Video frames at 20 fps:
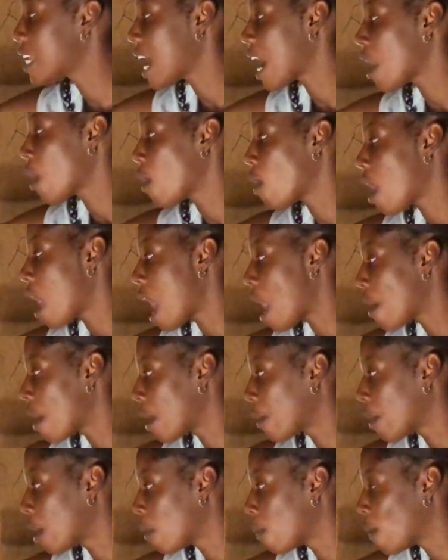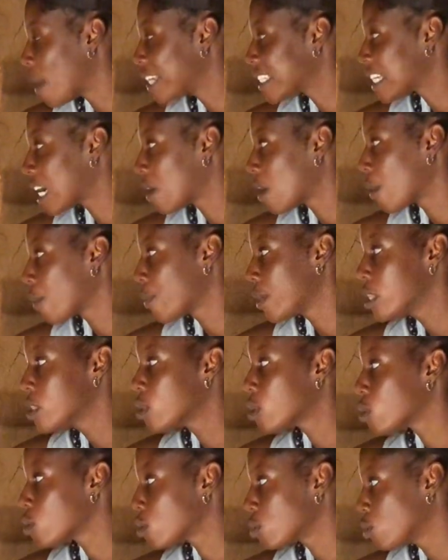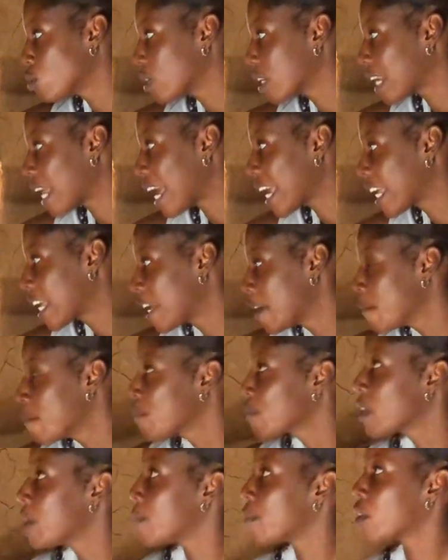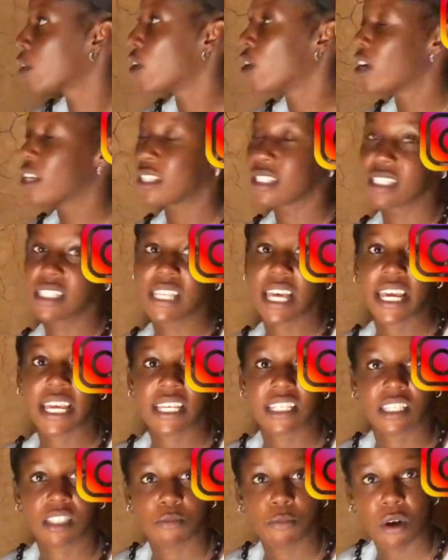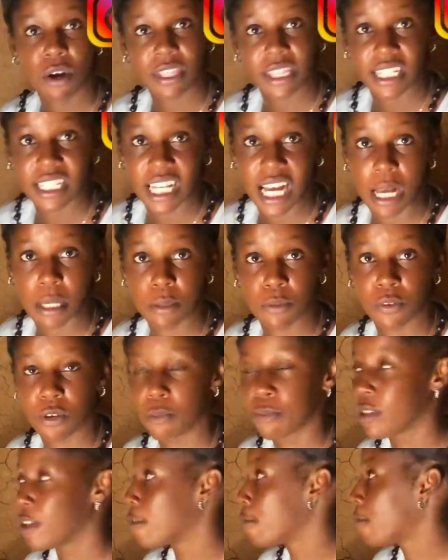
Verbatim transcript: are our what our windows look like because there is smoke that comes from the